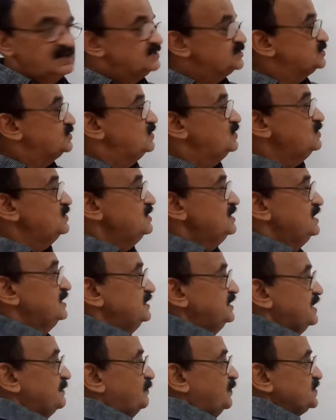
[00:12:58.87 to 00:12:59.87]

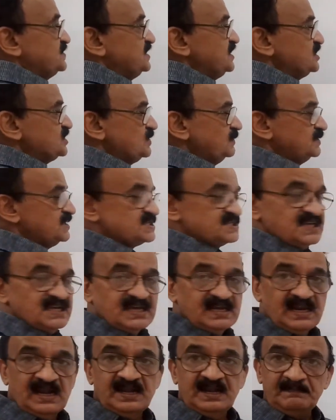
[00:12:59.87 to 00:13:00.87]
So the position of the
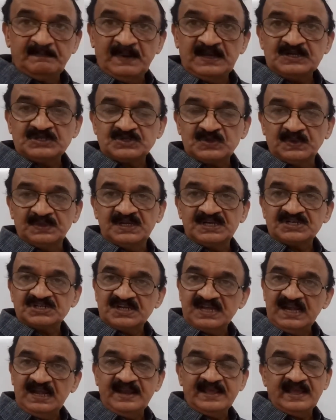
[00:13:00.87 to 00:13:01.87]
signal depends on the
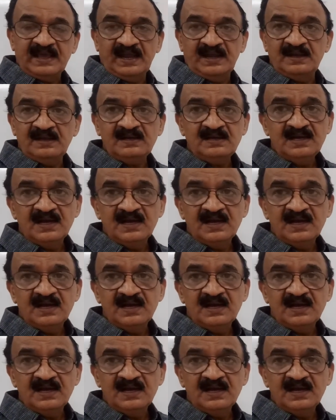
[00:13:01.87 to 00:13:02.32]
shielding and